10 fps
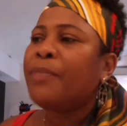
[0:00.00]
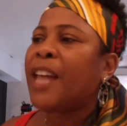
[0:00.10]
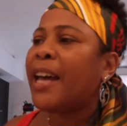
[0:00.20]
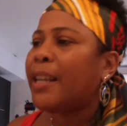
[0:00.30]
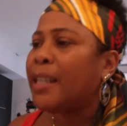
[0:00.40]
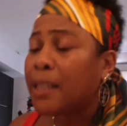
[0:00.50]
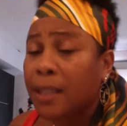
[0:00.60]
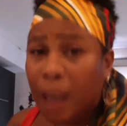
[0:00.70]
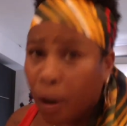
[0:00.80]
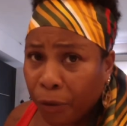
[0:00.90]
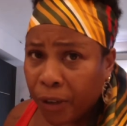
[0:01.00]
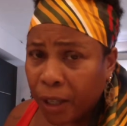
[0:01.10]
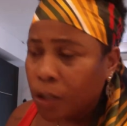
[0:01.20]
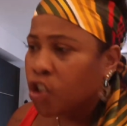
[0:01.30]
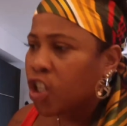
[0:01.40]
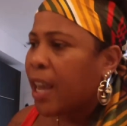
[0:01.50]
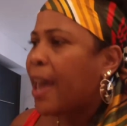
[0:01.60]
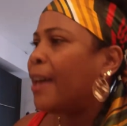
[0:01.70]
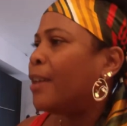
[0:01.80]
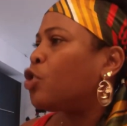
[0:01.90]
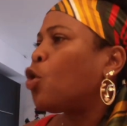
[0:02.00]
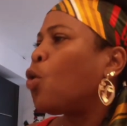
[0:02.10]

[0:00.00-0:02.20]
that is selfish and